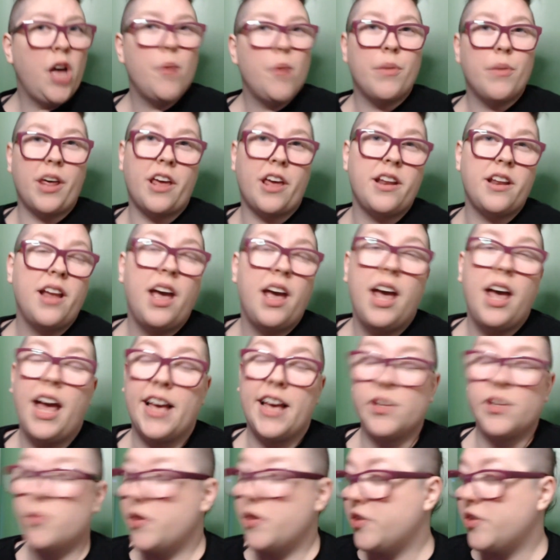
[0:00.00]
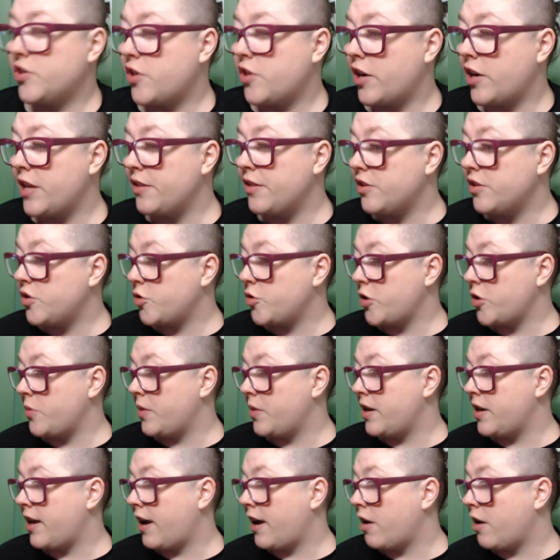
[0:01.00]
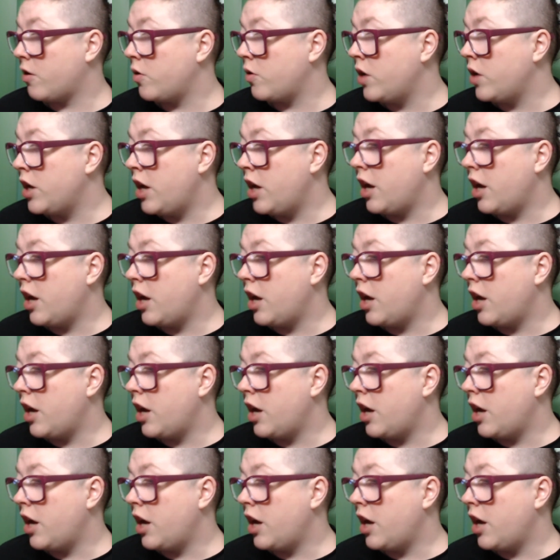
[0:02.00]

but as we are starting the stream and now